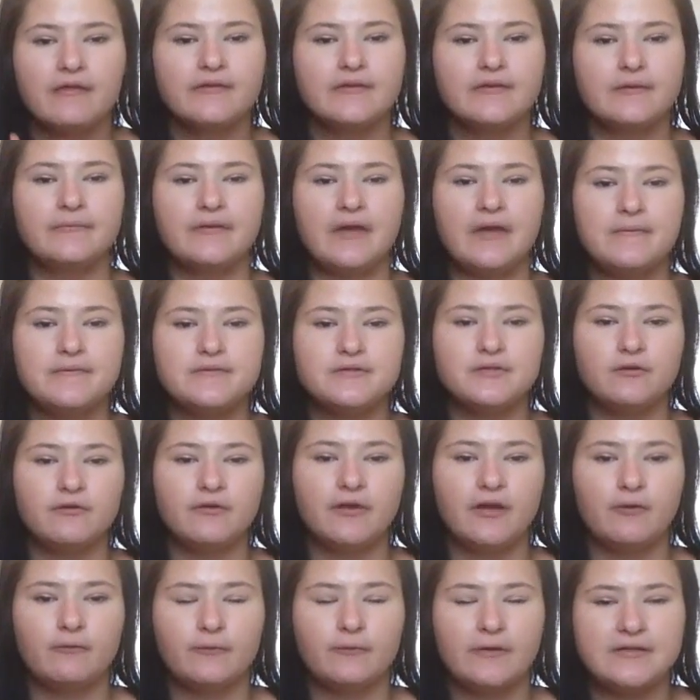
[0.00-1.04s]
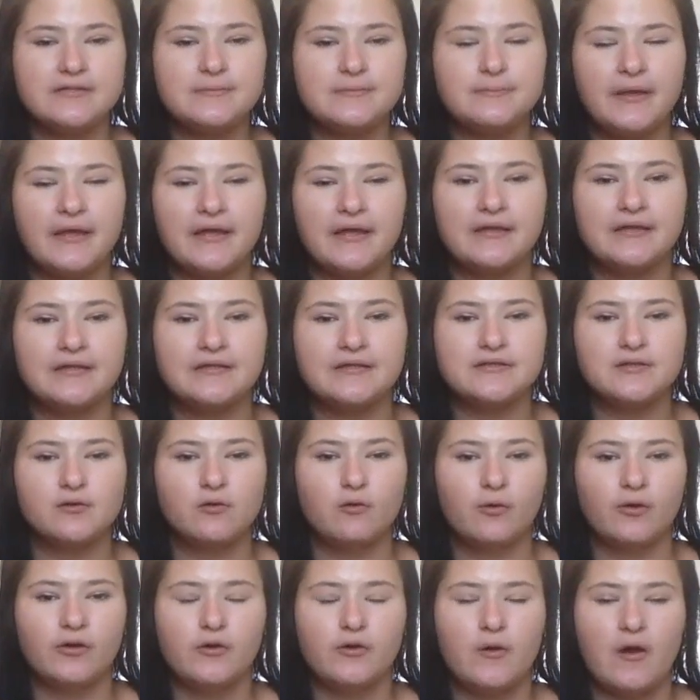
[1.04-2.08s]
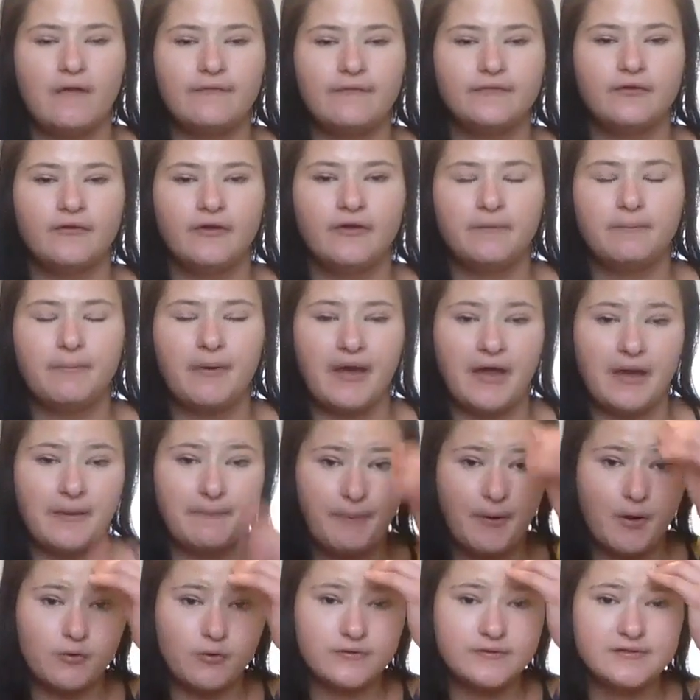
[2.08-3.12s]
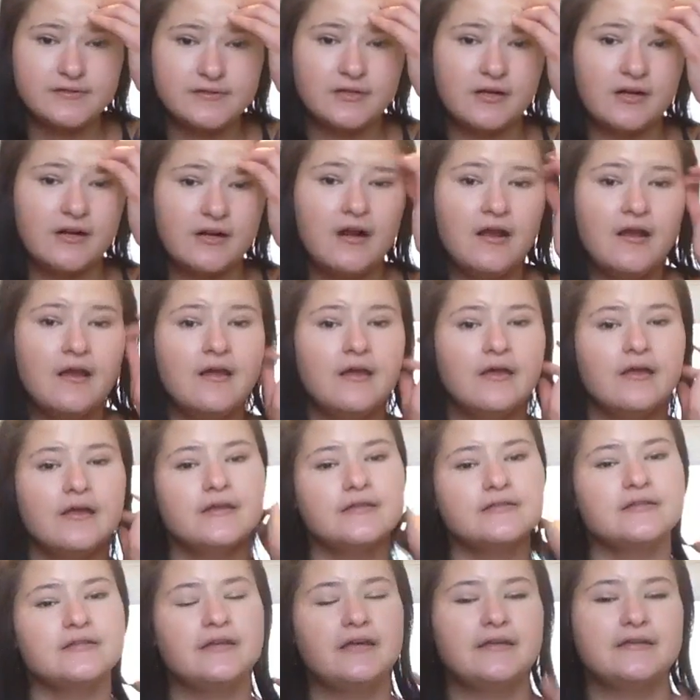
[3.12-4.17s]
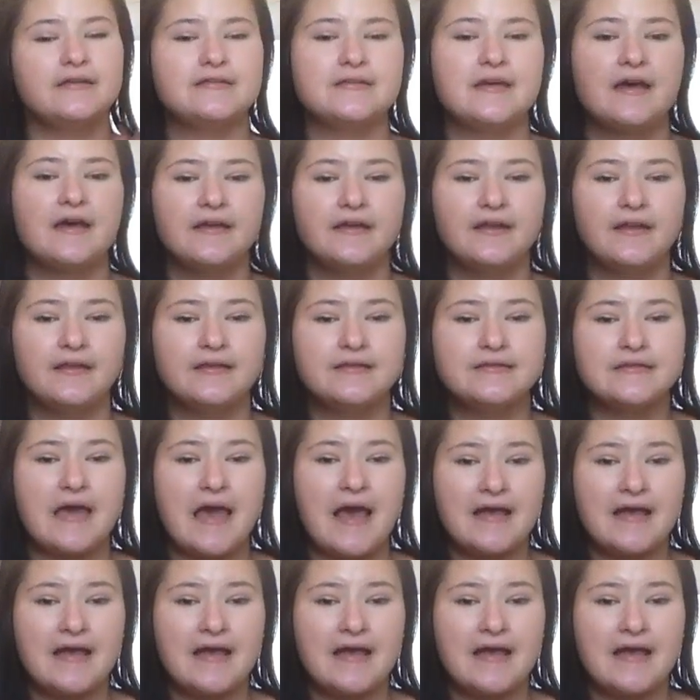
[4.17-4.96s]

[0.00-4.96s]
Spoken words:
sometimes you'll get wristbands or you have to like buy a poster to get signings.